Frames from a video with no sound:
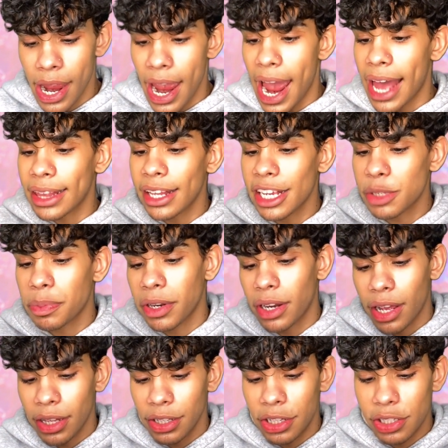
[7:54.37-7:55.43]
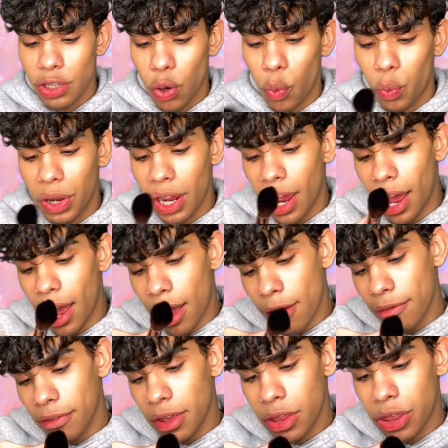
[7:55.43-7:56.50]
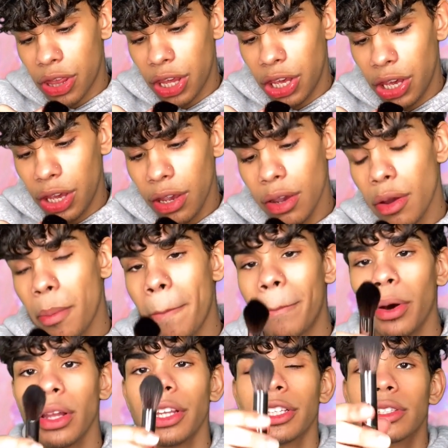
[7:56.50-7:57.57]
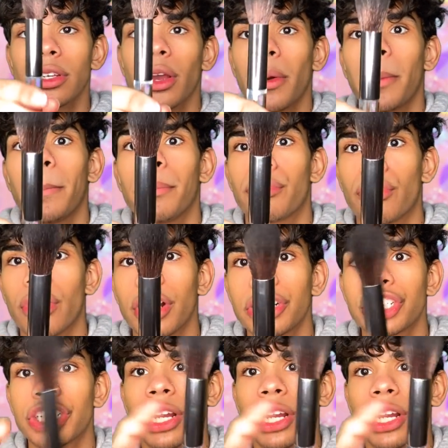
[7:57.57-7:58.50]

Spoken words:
And last but not least, we have the Bullet brush,